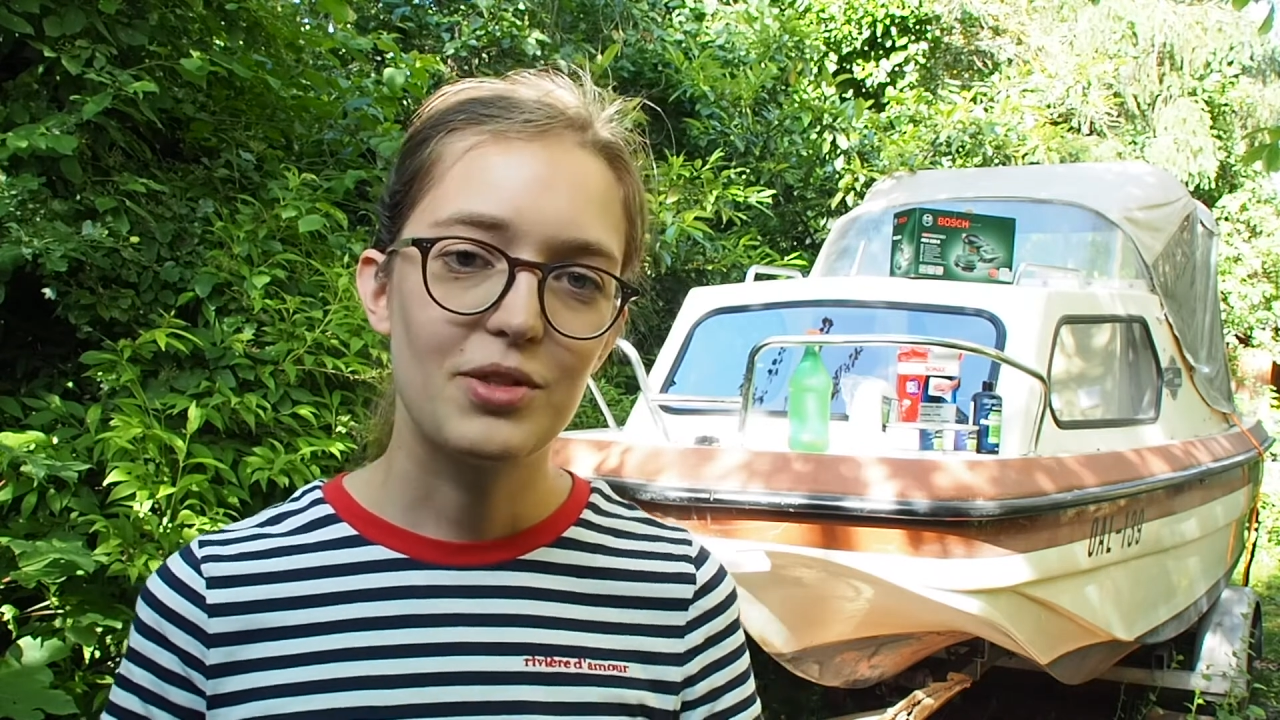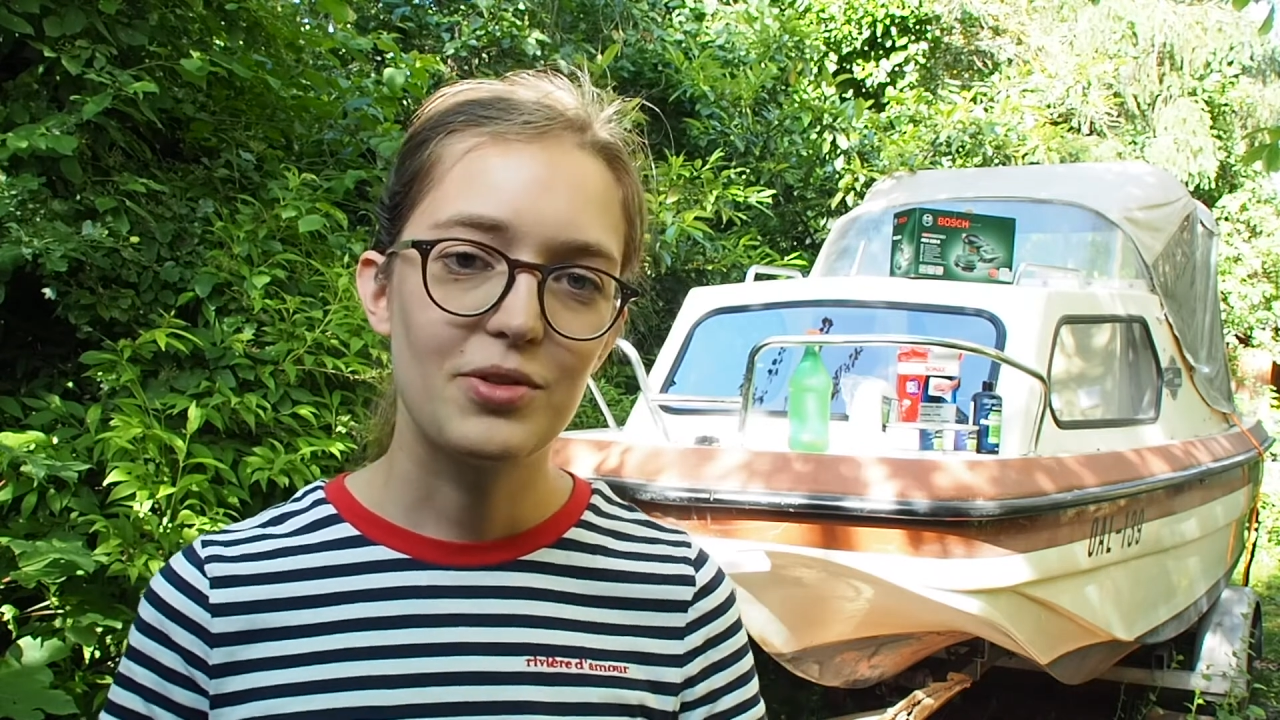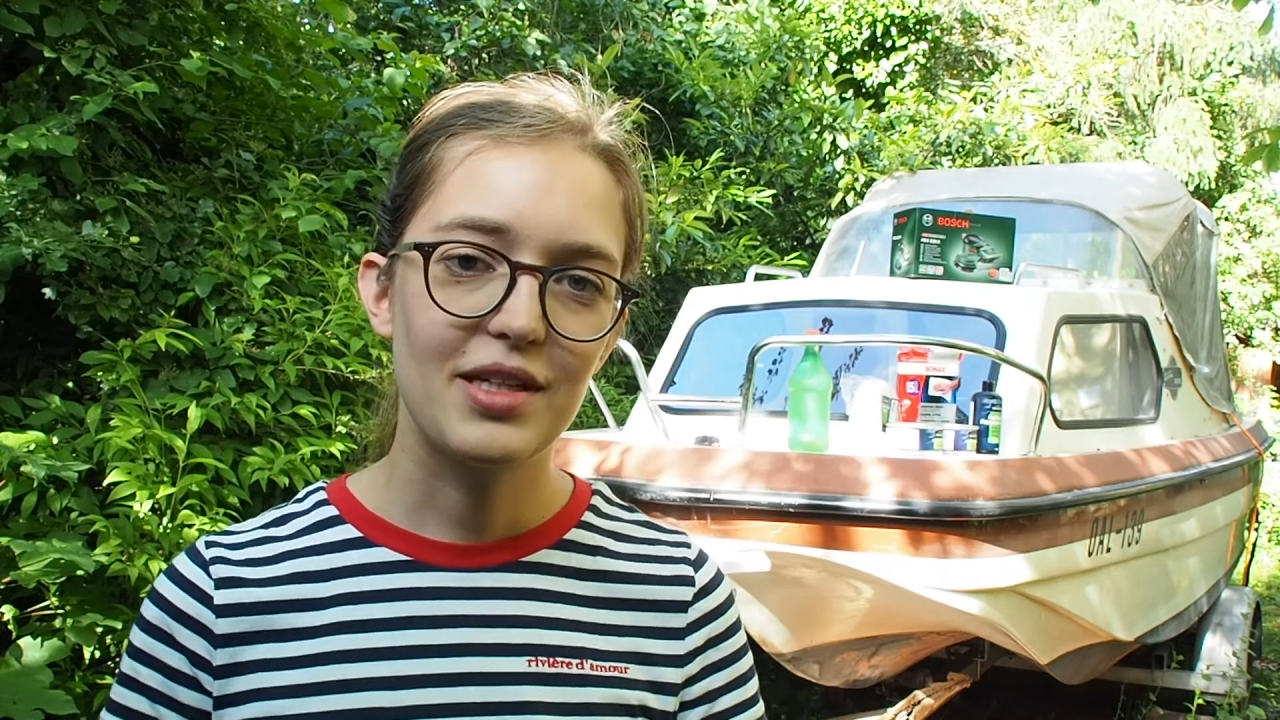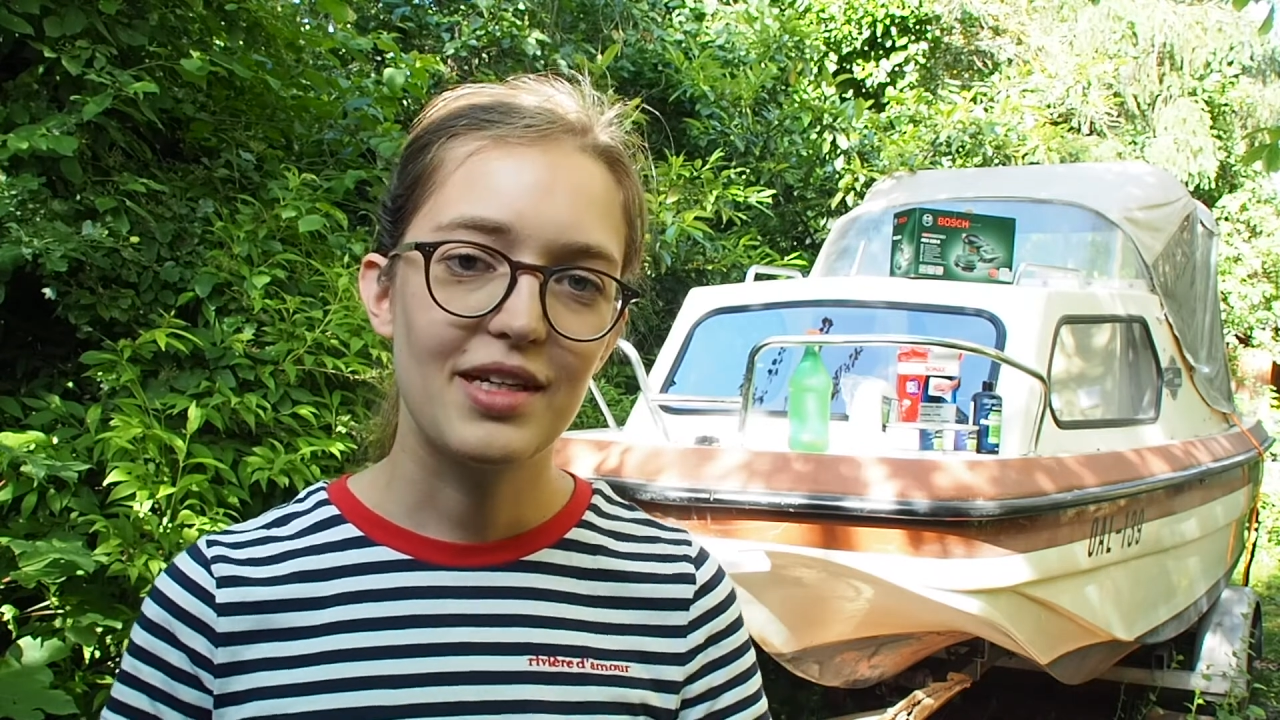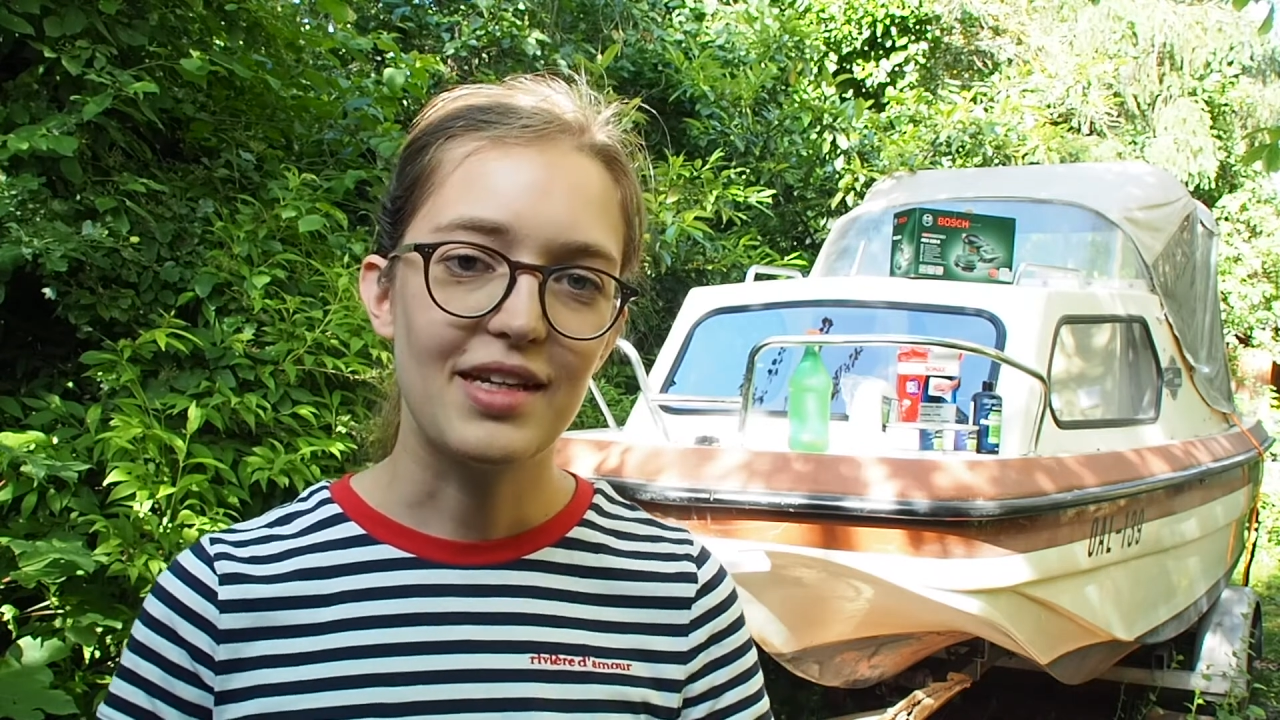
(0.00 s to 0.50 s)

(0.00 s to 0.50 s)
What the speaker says: doing it